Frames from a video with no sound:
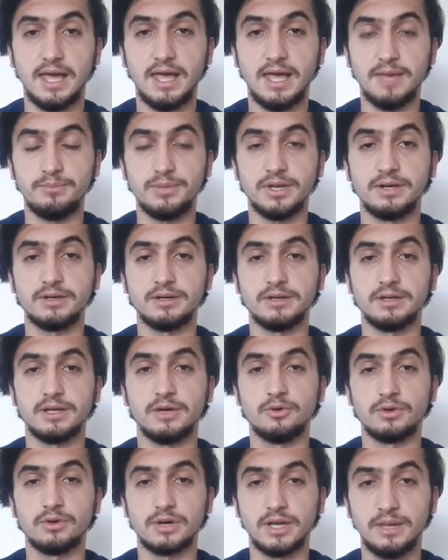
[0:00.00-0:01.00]
upper
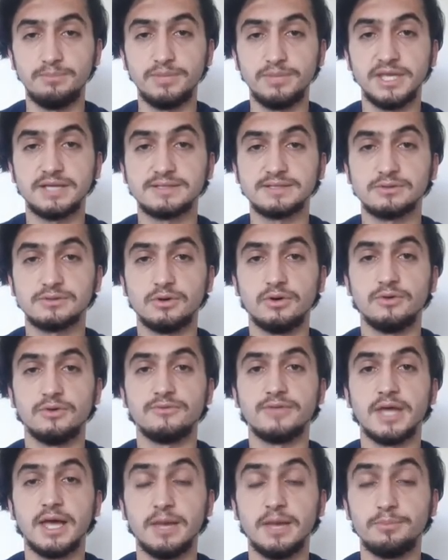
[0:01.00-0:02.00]
or apex
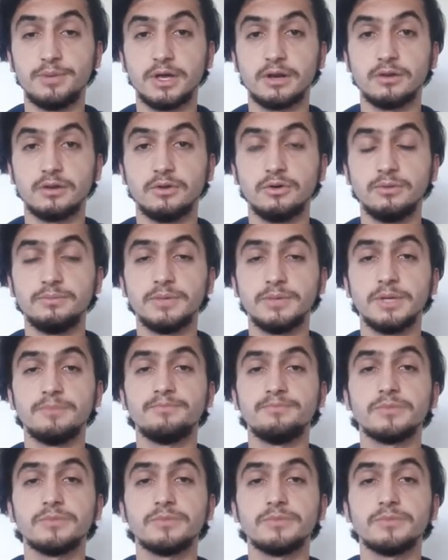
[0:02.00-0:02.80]
of the upper lobe,